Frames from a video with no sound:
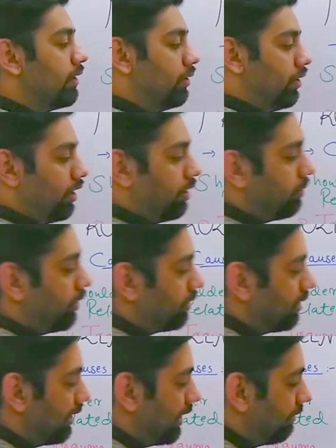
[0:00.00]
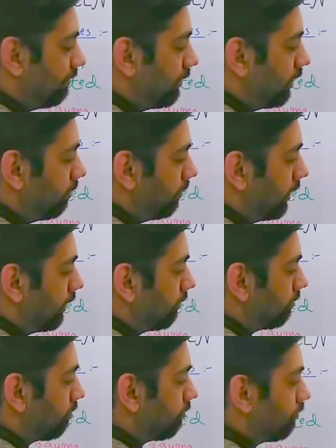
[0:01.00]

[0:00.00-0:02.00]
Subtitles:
We're talking about the rapid pain.